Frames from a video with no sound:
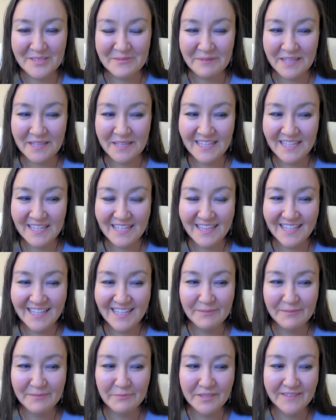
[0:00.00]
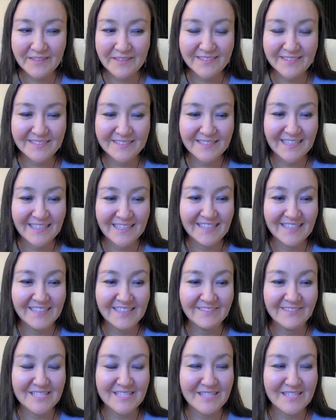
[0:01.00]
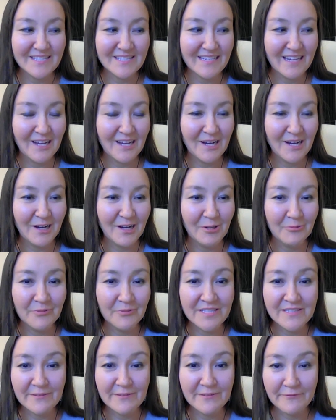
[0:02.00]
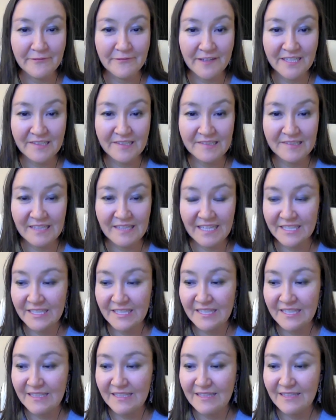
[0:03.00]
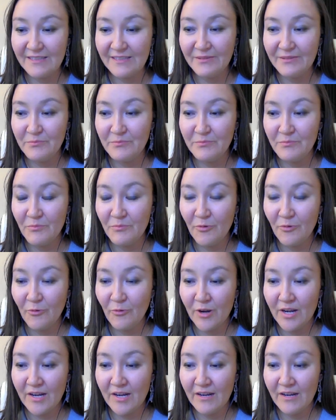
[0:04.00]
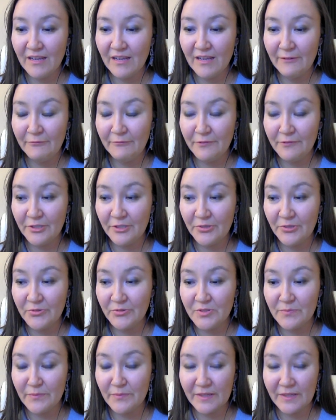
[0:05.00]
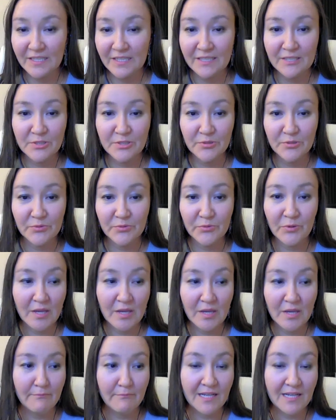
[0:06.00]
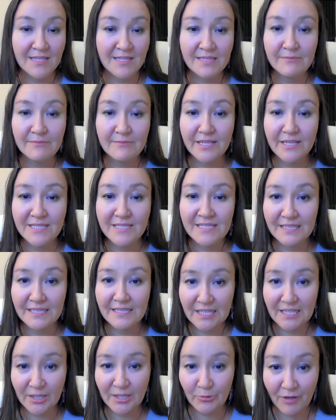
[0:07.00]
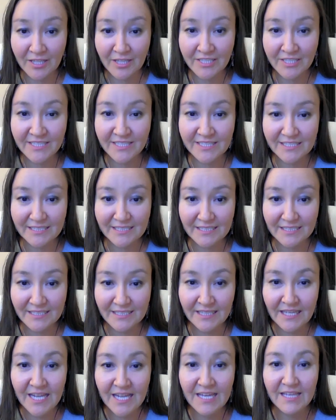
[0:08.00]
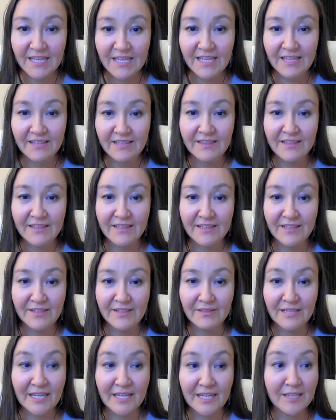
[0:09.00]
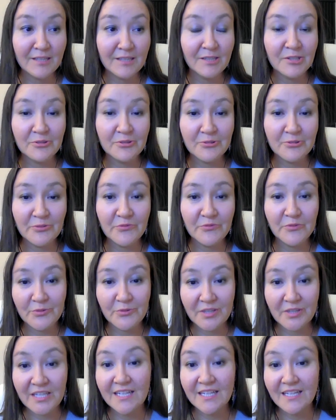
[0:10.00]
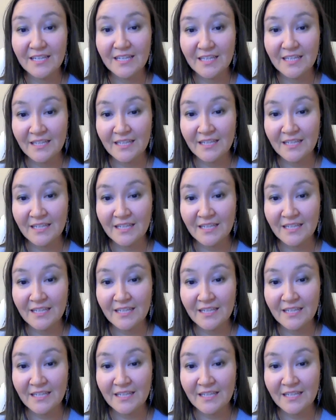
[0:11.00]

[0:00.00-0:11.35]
I like that because there is always a funnel, and the more effort you spend into maximizing that quantity, the likelihood of you getting